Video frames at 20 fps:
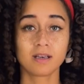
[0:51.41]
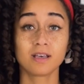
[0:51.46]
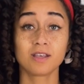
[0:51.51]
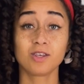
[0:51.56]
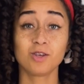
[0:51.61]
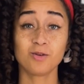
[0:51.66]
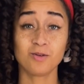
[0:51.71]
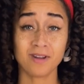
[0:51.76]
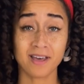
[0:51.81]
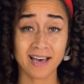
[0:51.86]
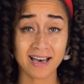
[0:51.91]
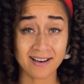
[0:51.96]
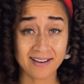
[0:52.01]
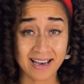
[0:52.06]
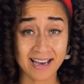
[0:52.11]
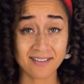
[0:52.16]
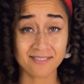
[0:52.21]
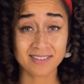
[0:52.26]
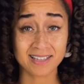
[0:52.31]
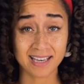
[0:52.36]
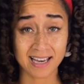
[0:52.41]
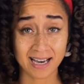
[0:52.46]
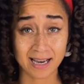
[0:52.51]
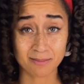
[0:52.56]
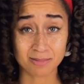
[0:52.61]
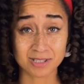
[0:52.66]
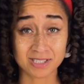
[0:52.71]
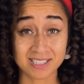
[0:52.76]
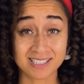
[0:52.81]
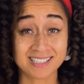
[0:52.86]
you now have the
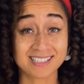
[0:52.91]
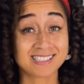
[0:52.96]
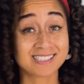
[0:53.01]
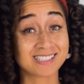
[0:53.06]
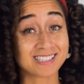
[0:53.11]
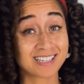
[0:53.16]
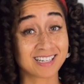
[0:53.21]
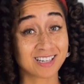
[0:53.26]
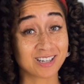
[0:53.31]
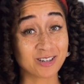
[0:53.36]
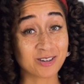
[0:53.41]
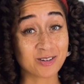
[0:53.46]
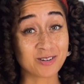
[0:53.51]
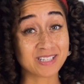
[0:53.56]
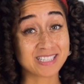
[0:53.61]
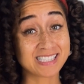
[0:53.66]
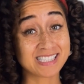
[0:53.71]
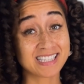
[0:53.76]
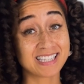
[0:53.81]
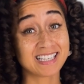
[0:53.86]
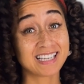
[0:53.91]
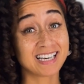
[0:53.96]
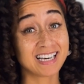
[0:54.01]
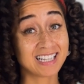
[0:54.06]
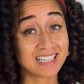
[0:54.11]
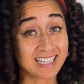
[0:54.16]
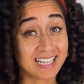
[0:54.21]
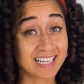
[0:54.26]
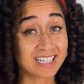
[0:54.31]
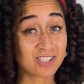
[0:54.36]
option to go into the
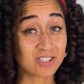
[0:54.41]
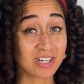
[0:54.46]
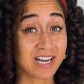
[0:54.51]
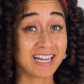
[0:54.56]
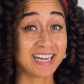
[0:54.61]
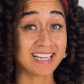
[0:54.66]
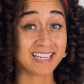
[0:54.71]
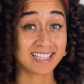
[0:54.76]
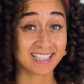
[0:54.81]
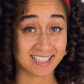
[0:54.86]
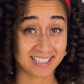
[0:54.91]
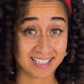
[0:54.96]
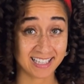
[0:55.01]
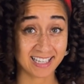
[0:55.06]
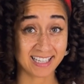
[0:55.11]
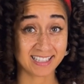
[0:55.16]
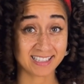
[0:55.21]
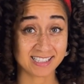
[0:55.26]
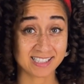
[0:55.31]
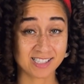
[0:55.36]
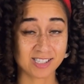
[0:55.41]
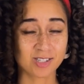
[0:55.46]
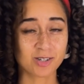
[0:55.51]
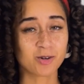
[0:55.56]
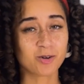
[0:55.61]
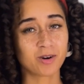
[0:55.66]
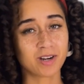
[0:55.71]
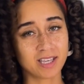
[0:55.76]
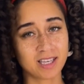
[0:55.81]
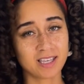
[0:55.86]
electronic gates,
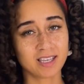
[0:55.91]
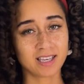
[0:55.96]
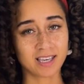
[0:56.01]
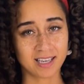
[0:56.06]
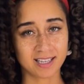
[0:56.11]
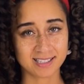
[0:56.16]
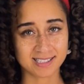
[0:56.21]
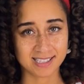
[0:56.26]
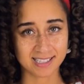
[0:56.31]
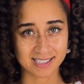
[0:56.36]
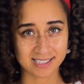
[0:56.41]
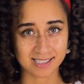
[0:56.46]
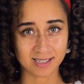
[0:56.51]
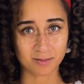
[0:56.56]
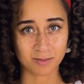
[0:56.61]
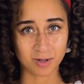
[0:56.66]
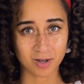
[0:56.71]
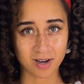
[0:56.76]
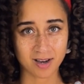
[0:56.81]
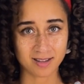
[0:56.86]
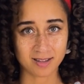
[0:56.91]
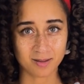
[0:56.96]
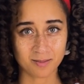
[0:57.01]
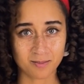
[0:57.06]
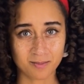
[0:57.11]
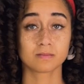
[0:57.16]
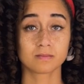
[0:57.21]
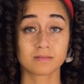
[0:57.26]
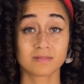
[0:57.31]
or e-gates as some call them.